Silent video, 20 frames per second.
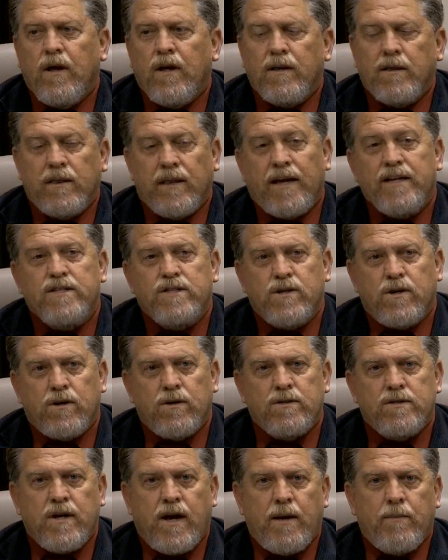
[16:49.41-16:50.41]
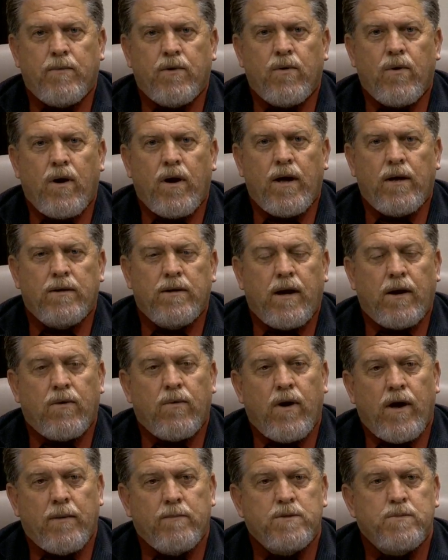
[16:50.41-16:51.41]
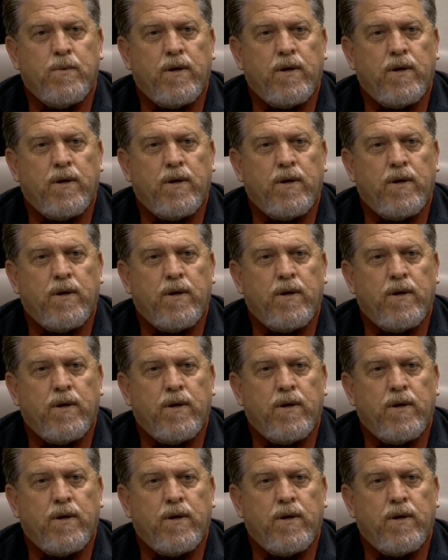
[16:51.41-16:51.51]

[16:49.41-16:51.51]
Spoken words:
lesser type crime, not crimes,